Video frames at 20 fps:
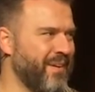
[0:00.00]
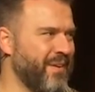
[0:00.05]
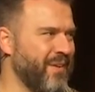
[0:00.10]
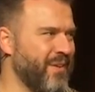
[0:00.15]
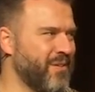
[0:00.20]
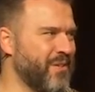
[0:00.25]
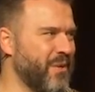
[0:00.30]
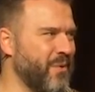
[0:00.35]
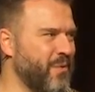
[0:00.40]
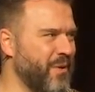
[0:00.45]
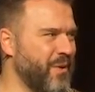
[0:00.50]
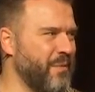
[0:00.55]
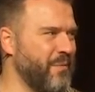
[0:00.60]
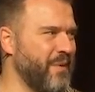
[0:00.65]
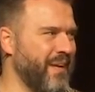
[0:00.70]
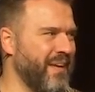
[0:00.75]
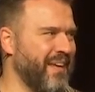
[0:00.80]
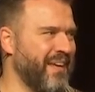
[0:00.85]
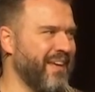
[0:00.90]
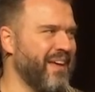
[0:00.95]
You say, what do you
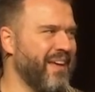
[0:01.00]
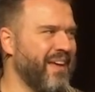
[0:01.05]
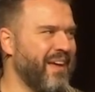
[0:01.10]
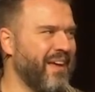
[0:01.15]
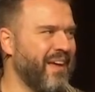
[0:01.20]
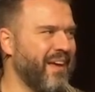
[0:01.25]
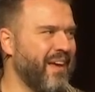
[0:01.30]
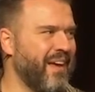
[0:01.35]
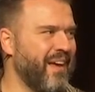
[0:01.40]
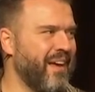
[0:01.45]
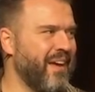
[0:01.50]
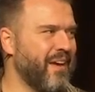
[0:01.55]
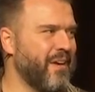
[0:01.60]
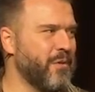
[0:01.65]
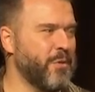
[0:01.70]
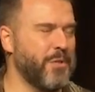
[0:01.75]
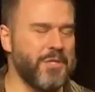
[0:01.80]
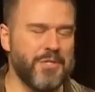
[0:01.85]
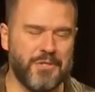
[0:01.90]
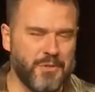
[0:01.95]
mean?
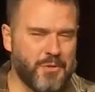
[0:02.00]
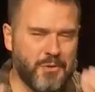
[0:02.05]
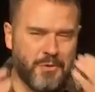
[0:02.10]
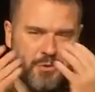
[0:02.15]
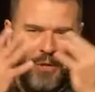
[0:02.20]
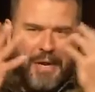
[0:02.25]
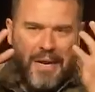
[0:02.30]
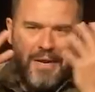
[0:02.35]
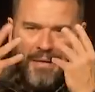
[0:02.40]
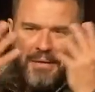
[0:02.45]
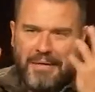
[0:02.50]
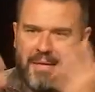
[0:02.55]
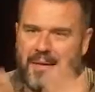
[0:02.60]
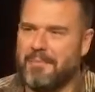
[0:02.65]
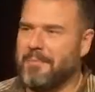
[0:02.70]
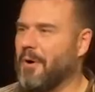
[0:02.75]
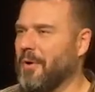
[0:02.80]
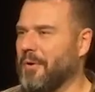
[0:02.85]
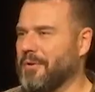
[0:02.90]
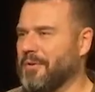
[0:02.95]
Jesus is trying to get
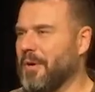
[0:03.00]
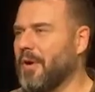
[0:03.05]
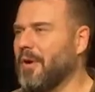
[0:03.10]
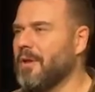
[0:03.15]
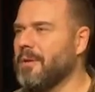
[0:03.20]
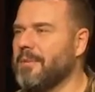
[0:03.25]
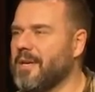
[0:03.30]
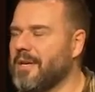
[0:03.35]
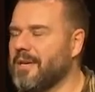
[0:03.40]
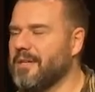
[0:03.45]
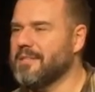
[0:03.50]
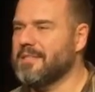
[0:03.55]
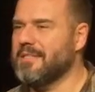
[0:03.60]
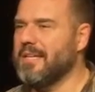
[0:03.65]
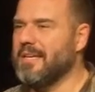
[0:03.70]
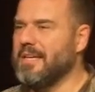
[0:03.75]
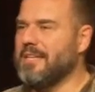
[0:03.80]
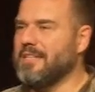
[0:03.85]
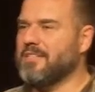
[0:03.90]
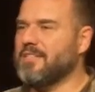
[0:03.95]
him all dirty because
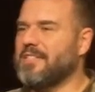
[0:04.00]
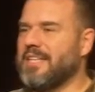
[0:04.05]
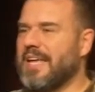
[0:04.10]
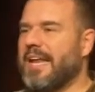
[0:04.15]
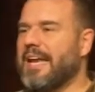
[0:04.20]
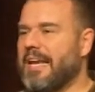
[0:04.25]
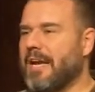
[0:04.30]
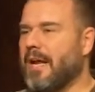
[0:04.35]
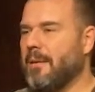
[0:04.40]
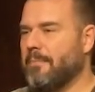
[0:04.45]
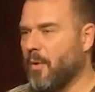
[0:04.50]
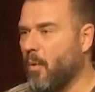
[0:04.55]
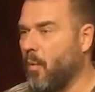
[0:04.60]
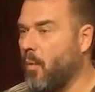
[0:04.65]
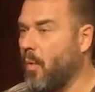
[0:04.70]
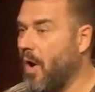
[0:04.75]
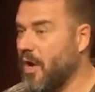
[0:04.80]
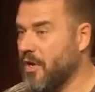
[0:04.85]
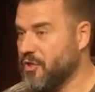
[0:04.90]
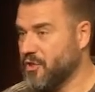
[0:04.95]
then he's setting up a
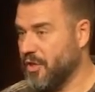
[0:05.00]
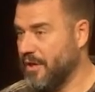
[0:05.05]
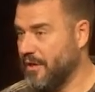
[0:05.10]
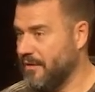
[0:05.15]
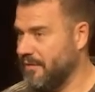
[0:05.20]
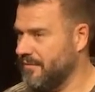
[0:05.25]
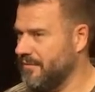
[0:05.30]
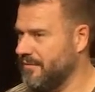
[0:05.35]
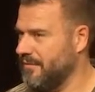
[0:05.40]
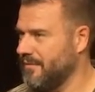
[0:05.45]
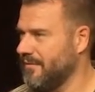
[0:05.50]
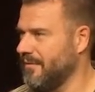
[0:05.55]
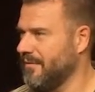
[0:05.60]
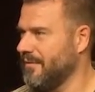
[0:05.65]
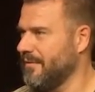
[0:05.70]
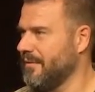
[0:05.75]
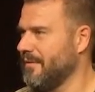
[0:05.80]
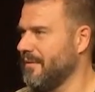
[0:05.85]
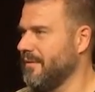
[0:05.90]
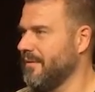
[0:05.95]
washing,
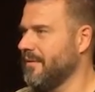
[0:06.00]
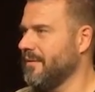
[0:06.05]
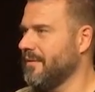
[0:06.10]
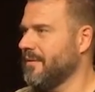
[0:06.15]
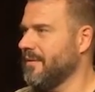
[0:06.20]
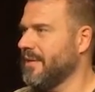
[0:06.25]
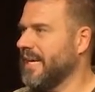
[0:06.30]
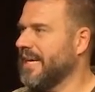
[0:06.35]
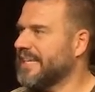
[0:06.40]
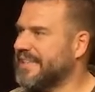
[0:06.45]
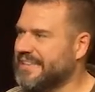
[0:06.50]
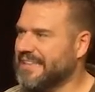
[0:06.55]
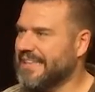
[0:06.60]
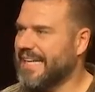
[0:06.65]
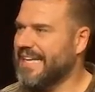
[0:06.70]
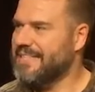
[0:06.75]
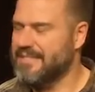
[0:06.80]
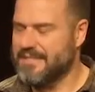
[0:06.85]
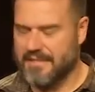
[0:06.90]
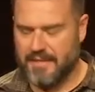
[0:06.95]
a
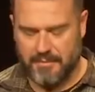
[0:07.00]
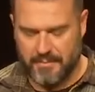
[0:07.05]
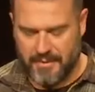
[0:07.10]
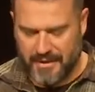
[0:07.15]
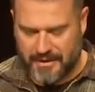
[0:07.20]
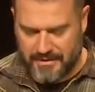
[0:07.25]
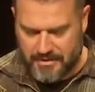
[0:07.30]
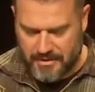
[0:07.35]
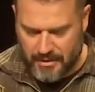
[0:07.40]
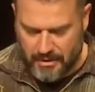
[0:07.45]
cleansing. Because